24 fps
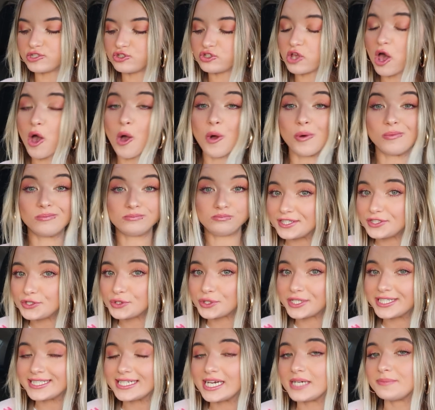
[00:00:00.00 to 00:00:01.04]
So this
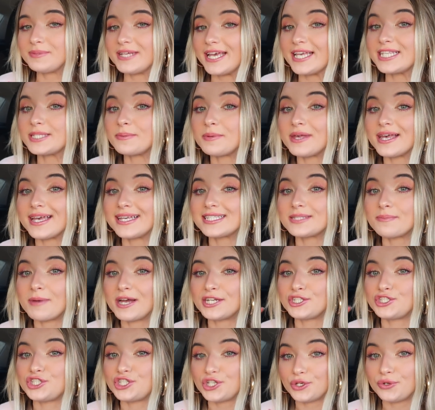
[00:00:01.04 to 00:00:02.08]
story time takes place
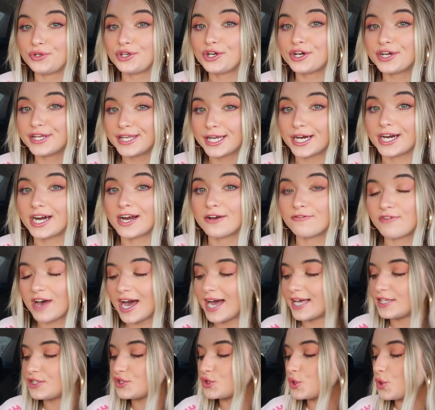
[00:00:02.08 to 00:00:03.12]
my junior year of
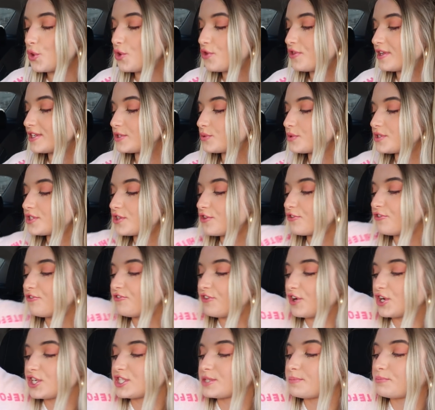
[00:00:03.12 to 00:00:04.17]
high school. This was the
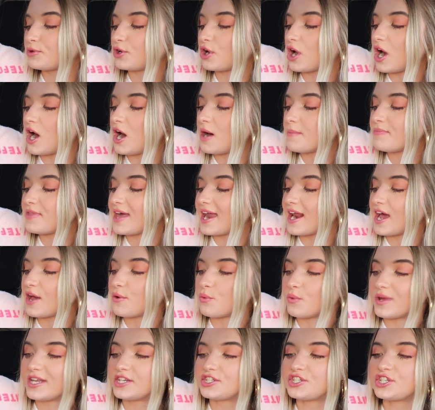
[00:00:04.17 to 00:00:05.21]
first prom that I
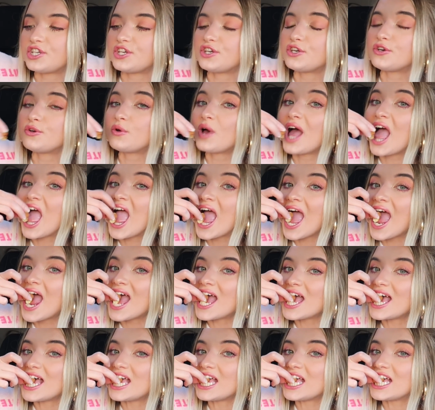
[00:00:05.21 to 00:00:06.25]
went to,
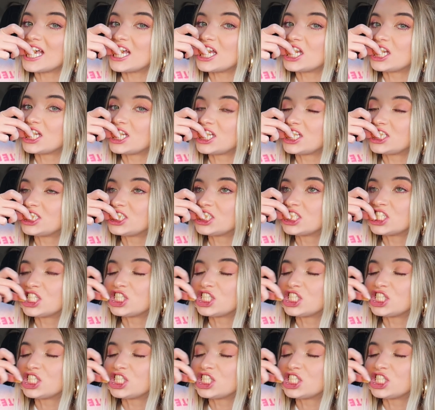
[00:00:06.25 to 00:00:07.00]
and